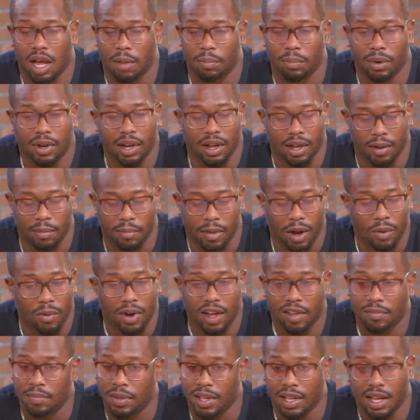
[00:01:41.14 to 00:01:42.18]
I bra- my
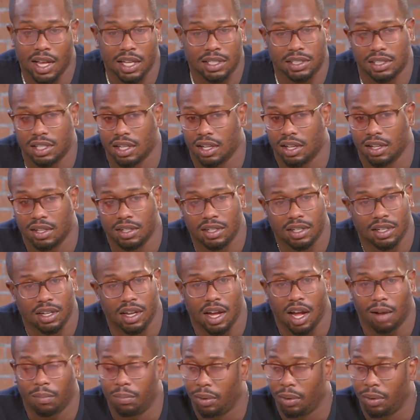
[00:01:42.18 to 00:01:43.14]
wife Beyonce,